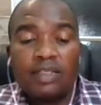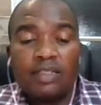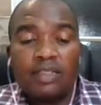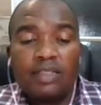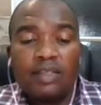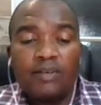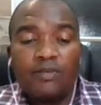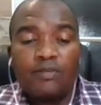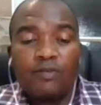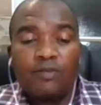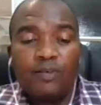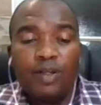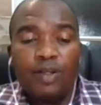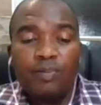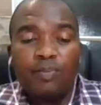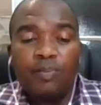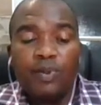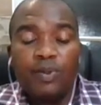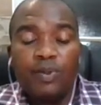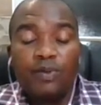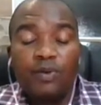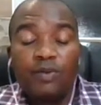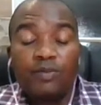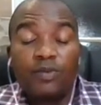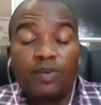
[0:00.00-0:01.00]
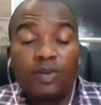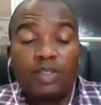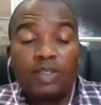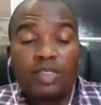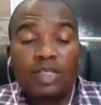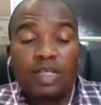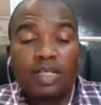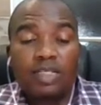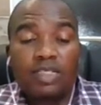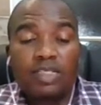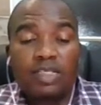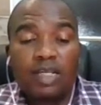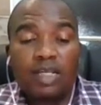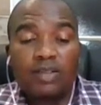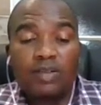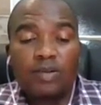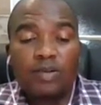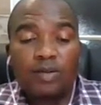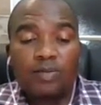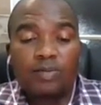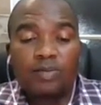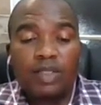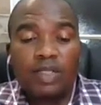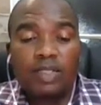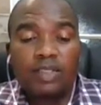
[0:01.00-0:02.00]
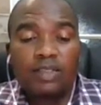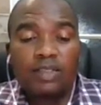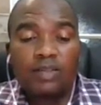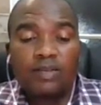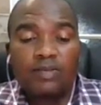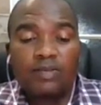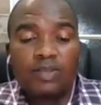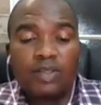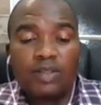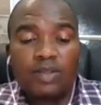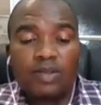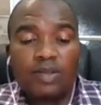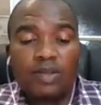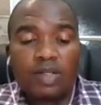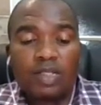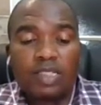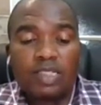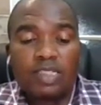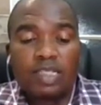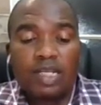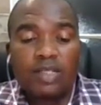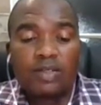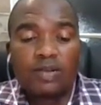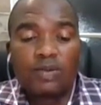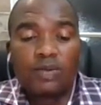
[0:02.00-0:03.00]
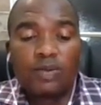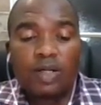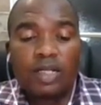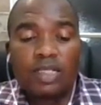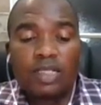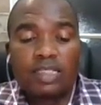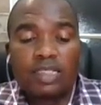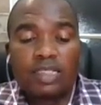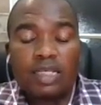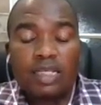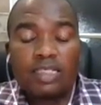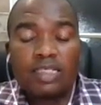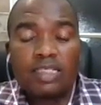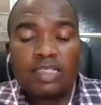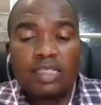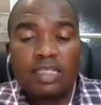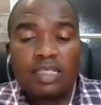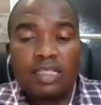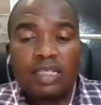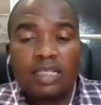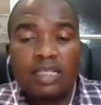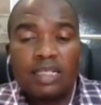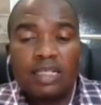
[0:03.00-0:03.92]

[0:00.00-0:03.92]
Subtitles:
the flipping of those research objectives into research questions,